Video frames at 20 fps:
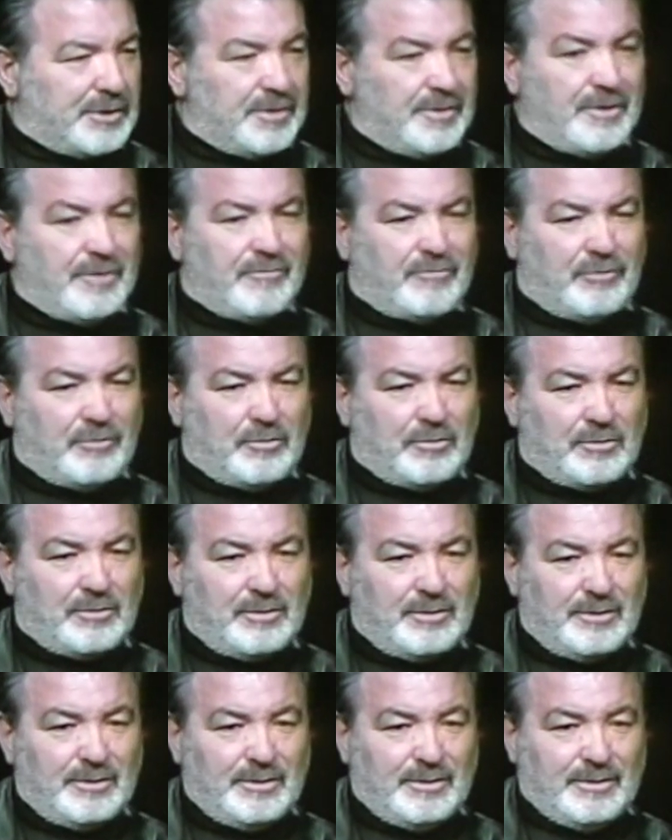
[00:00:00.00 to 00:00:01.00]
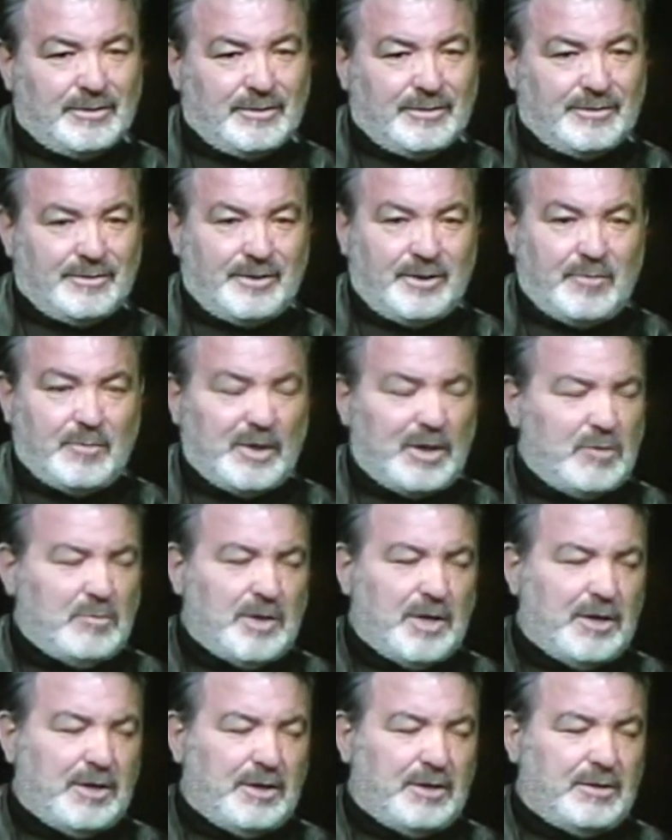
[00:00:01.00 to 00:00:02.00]
Therefore, the money
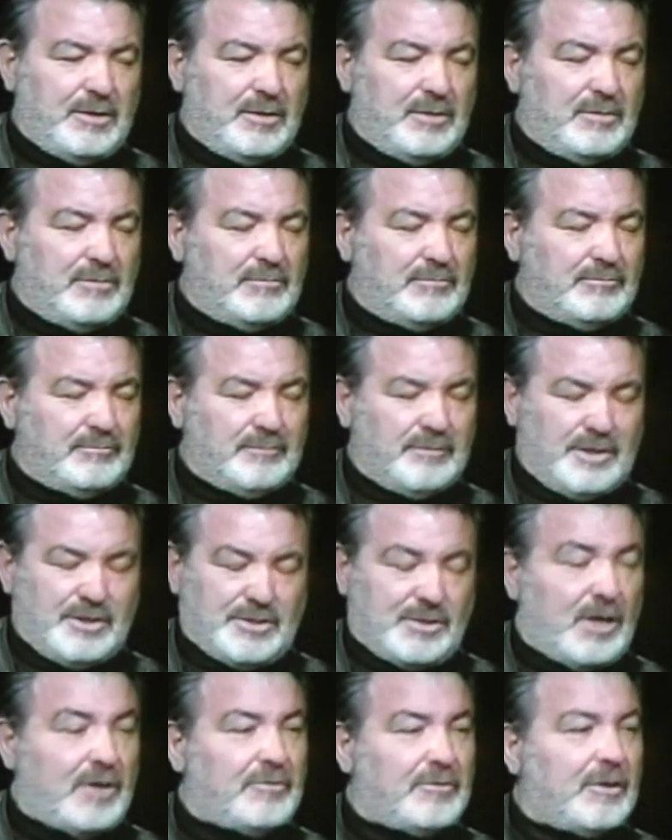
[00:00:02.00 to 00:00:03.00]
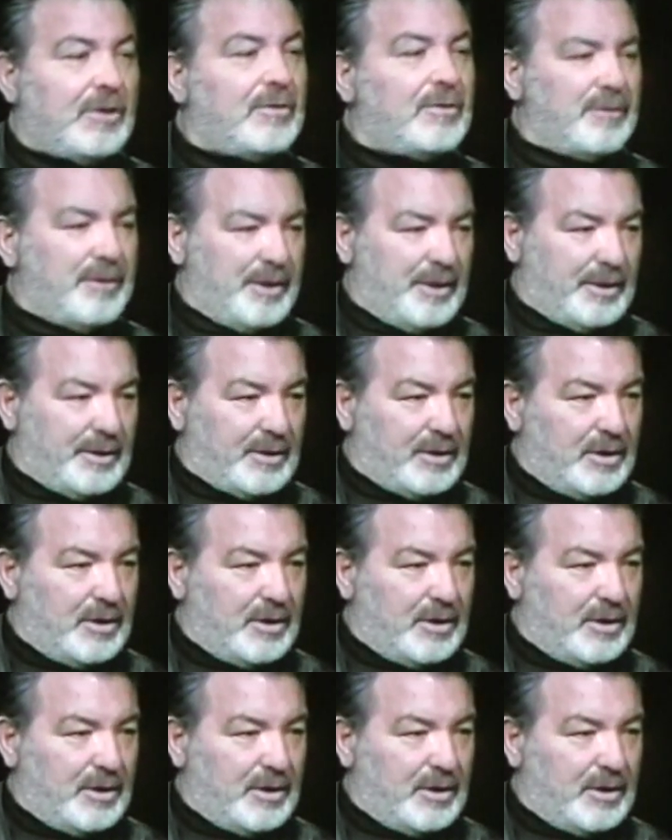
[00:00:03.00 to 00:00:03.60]
making is not there.